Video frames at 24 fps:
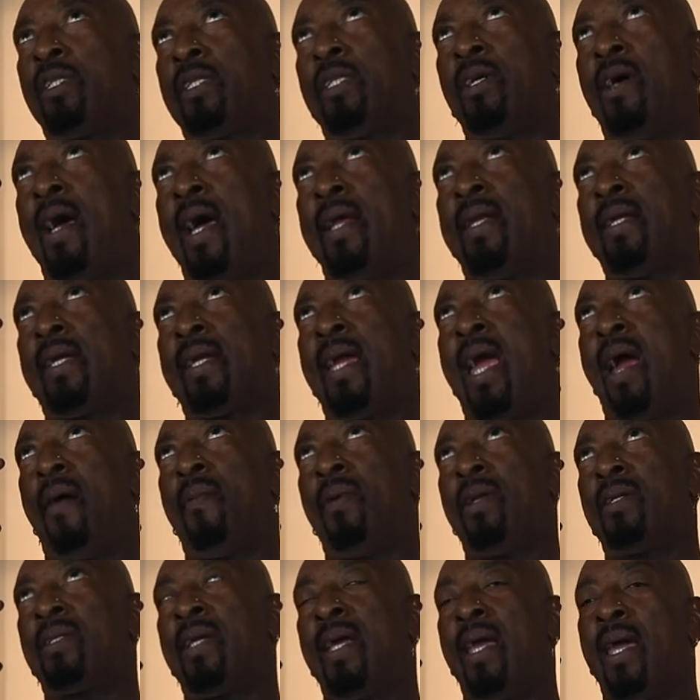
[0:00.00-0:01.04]
still had the camera
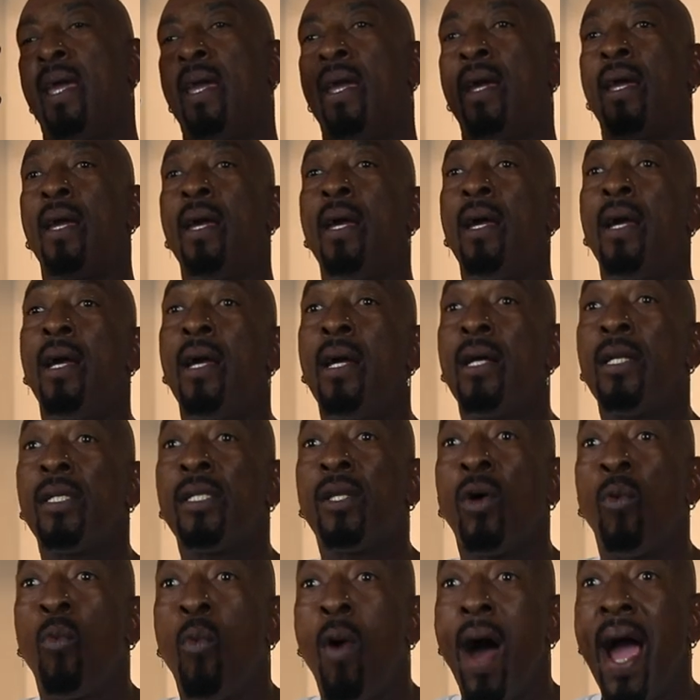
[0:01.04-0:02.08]
in his hand.
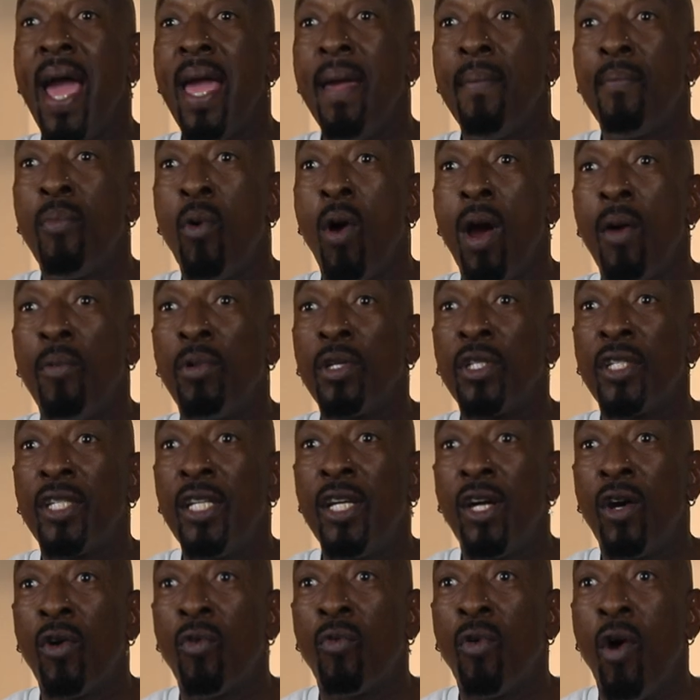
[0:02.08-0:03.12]
The white boy was
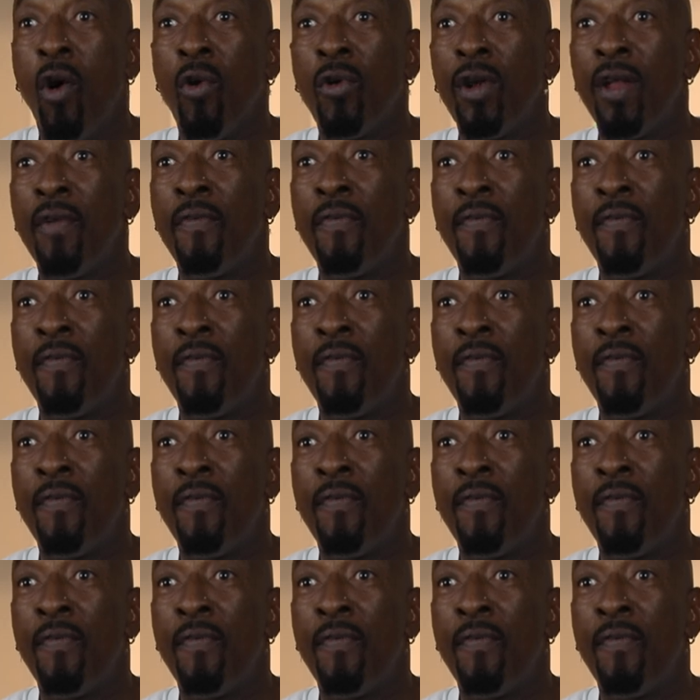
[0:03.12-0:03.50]
still rolling